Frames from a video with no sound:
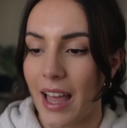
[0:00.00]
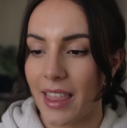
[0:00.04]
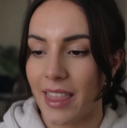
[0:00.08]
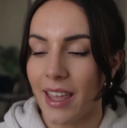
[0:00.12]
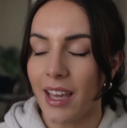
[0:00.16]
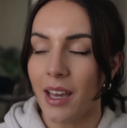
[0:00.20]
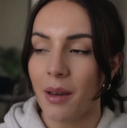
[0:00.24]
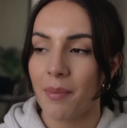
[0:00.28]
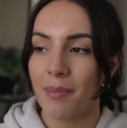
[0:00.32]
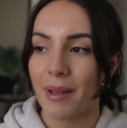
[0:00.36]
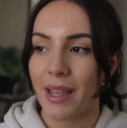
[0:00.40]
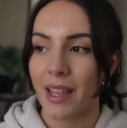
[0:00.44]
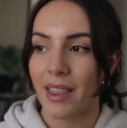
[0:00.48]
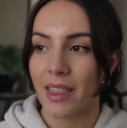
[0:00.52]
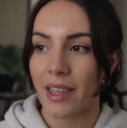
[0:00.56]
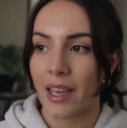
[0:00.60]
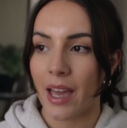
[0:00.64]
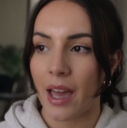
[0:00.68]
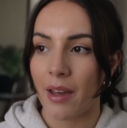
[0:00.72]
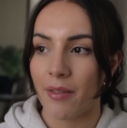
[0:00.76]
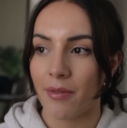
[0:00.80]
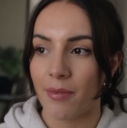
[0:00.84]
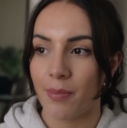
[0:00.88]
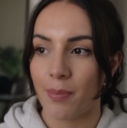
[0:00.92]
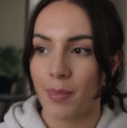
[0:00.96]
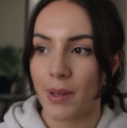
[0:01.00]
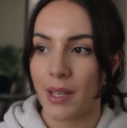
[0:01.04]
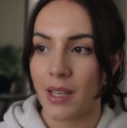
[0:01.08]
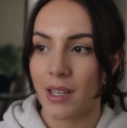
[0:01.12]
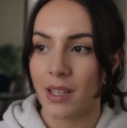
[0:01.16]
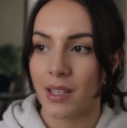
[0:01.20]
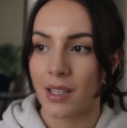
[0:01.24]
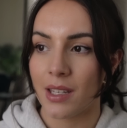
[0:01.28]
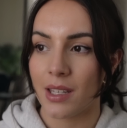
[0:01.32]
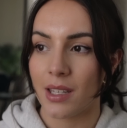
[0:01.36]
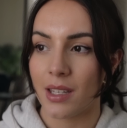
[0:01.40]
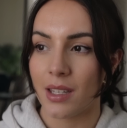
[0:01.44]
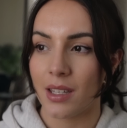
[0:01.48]
I think a big thing I've
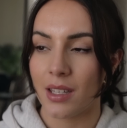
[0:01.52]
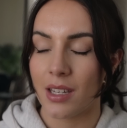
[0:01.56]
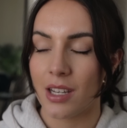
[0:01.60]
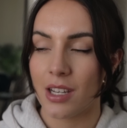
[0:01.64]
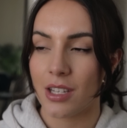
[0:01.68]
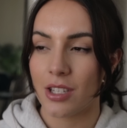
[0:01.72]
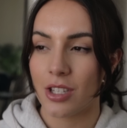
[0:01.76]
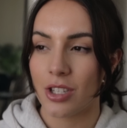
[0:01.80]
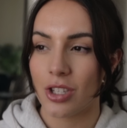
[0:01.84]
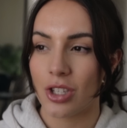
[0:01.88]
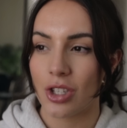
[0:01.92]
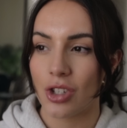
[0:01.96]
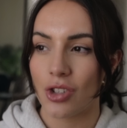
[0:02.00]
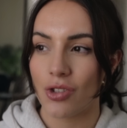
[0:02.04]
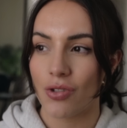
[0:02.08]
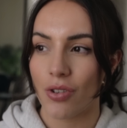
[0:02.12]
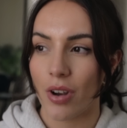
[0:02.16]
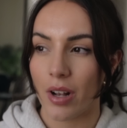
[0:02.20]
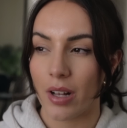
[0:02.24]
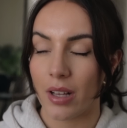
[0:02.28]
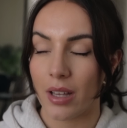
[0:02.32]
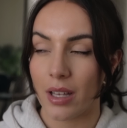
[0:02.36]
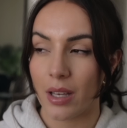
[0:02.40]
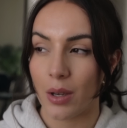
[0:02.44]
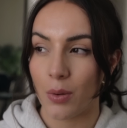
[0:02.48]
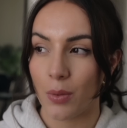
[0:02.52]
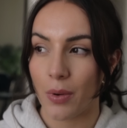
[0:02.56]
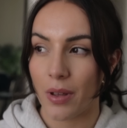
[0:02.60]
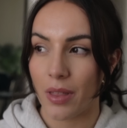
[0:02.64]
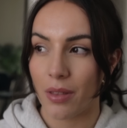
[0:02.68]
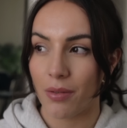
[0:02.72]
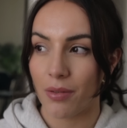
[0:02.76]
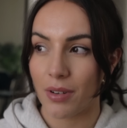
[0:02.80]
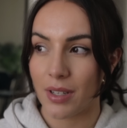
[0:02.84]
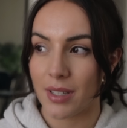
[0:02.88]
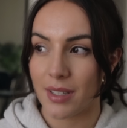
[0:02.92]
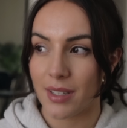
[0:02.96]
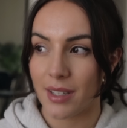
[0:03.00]
been struggling
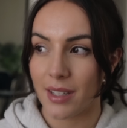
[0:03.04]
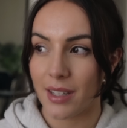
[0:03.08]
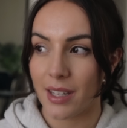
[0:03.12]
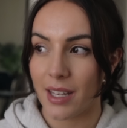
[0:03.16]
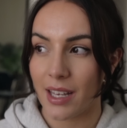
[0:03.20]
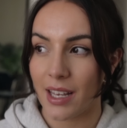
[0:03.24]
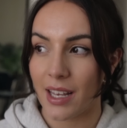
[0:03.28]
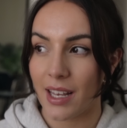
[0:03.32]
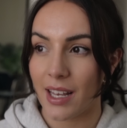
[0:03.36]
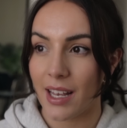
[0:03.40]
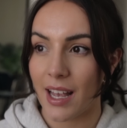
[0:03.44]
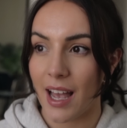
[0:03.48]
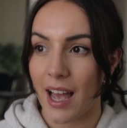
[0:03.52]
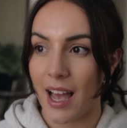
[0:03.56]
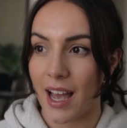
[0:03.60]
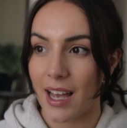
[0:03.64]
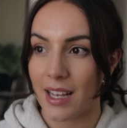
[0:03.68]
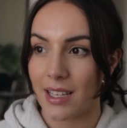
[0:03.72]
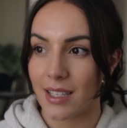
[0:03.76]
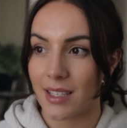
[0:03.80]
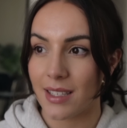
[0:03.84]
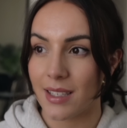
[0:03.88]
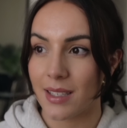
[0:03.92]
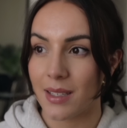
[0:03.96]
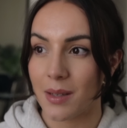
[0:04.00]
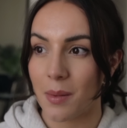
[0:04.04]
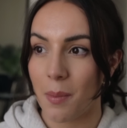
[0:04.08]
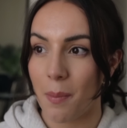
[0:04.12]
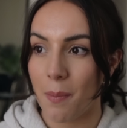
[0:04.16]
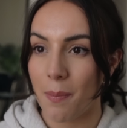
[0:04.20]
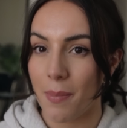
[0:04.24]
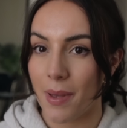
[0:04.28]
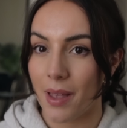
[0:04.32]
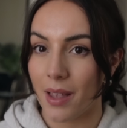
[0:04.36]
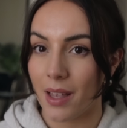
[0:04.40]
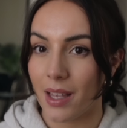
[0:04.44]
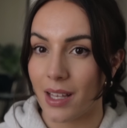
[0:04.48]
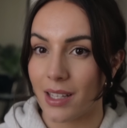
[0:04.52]
with recently has
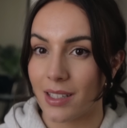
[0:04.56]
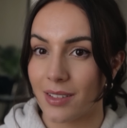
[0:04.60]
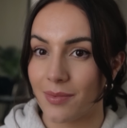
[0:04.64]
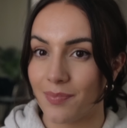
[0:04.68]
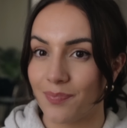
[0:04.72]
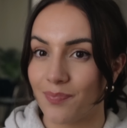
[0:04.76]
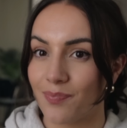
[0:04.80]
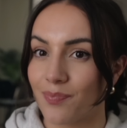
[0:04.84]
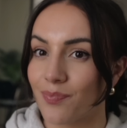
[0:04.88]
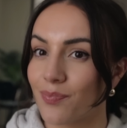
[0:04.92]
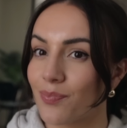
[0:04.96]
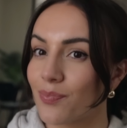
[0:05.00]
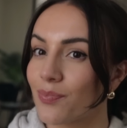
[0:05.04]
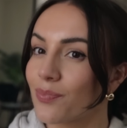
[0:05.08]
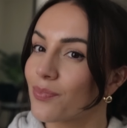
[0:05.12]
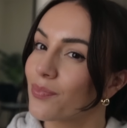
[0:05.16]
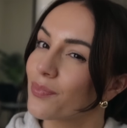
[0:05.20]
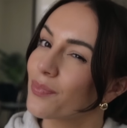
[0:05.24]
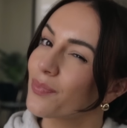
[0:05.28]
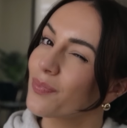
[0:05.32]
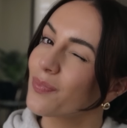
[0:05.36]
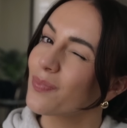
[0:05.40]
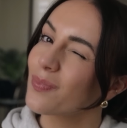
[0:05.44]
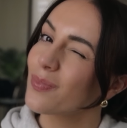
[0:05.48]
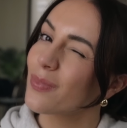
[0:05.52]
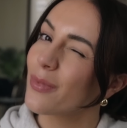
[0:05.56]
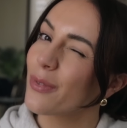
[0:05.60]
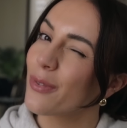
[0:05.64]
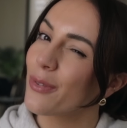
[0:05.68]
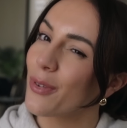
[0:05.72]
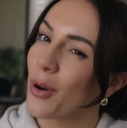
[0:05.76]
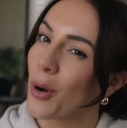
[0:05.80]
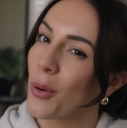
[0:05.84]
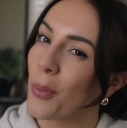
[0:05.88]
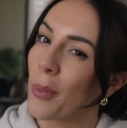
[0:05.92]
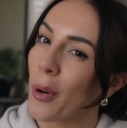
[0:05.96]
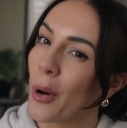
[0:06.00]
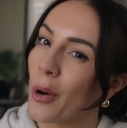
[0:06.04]
been
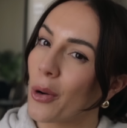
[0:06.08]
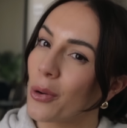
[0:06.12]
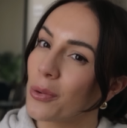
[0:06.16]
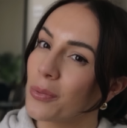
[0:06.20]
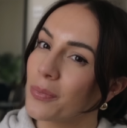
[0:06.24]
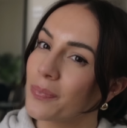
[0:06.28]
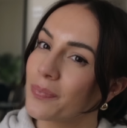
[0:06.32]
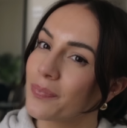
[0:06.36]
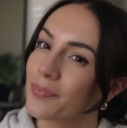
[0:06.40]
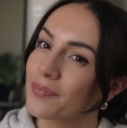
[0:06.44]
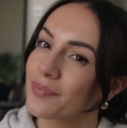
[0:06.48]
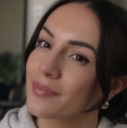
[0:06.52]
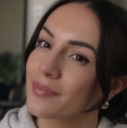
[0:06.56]
FOMO